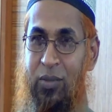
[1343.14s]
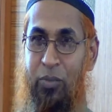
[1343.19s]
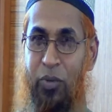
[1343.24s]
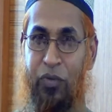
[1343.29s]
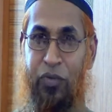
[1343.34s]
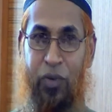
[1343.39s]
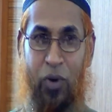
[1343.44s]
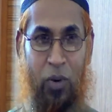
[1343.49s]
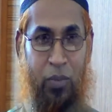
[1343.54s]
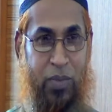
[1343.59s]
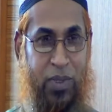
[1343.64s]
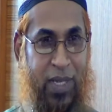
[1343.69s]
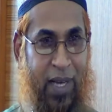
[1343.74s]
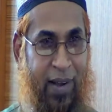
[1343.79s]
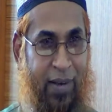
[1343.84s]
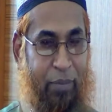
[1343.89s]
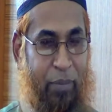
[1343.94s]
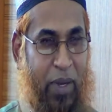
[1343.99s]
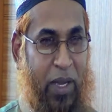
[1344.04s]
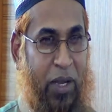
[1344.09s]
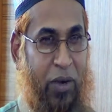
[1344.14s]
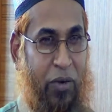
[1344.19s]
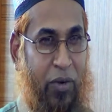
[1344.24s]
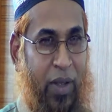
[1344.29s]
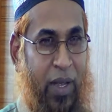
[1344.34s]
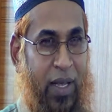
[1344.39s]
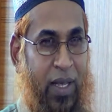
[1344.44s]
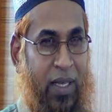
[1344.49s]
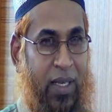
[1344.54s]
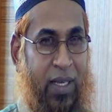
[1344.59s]
Perform
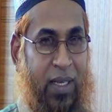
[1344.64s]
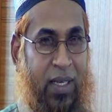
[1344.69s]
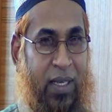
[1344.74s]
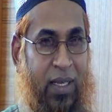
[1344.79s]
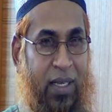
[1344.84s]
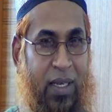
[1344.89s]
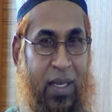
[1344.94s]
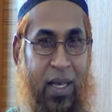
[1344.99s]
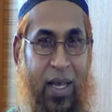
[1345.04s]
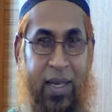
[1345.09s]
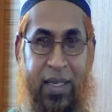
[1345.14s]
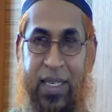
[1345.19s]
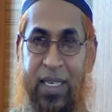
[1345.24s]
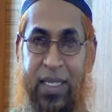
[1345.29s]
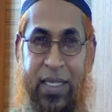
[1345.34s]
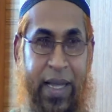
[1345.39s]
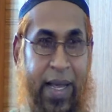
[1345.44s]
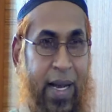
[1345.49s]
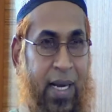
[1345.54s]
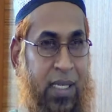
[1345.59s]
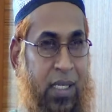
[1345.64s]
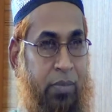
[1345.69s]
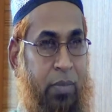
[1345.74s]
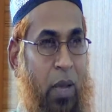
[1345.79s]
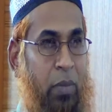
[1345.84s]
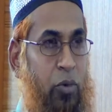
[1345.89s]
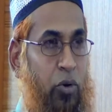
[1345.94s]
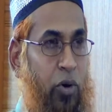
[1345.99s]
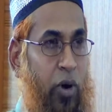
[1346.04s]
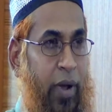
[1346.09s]
takbir. It entails
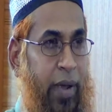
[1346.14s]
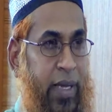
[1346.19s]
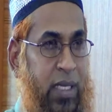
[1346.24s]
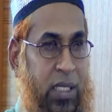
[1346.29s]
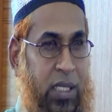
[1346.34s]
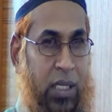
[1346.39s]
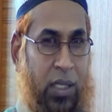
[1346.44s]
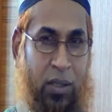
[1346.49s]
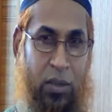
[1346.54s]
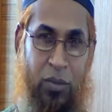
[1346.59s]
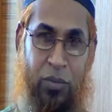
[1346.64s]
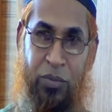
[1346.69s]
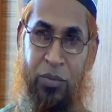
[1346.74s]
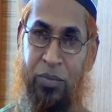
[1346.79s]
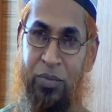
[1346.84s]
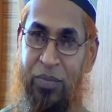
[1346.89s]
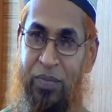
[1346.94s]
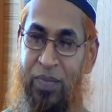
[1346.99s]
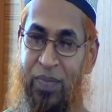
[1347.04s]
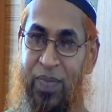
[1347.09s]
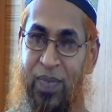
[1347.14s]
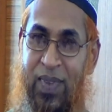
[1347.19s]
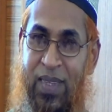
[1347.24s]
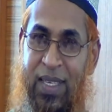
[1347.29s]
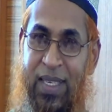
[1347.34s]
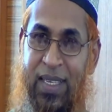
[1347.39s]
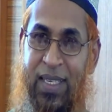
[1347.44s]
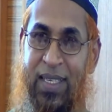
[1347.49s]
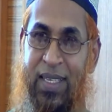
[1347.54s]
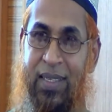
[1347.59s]
memorizing
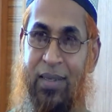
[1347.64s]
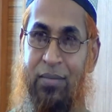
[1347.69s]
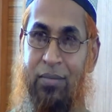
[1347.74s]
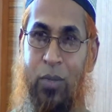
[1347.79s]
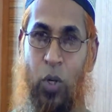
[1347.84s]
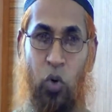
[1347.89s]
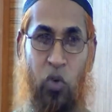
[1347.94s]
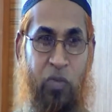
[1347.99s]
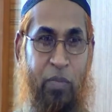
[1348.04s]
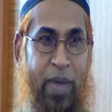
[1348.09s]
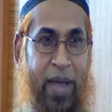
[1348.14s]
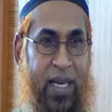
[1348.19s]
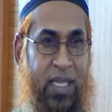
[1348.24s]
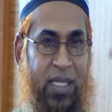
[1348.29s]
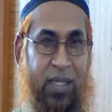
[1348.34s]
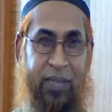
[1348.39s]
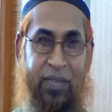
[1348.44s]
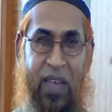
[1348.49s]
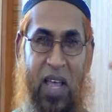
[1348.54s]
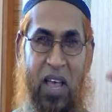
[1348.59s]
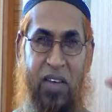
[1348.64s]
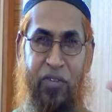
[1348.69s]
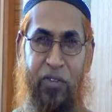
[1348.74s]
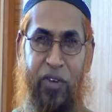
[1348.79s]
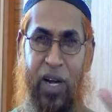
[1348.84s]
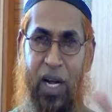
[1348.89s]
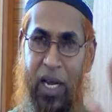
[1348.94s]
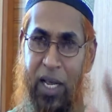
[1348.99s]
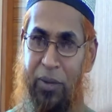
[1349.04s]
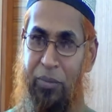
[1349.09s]
movements of
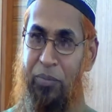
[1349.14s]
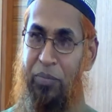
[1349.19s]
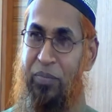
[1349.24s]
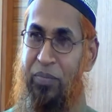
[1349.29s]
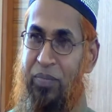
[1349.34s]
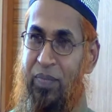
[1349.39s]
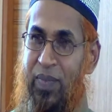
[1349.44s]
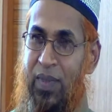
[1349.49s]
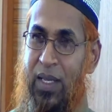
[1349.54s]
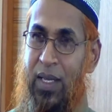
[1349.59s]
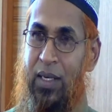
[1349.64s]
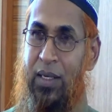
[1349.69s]
every limb.